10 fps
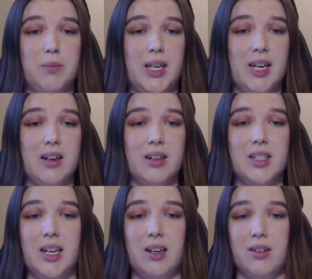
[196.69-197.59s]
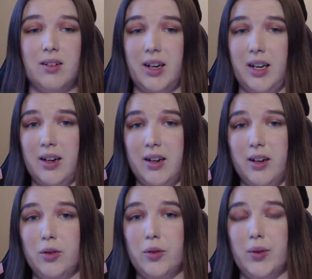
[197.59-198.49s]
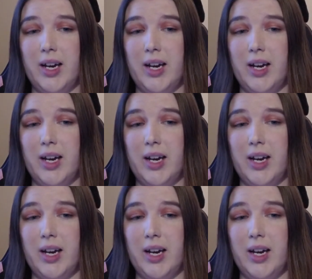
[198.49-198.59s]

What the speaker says: Pierre de Craon, who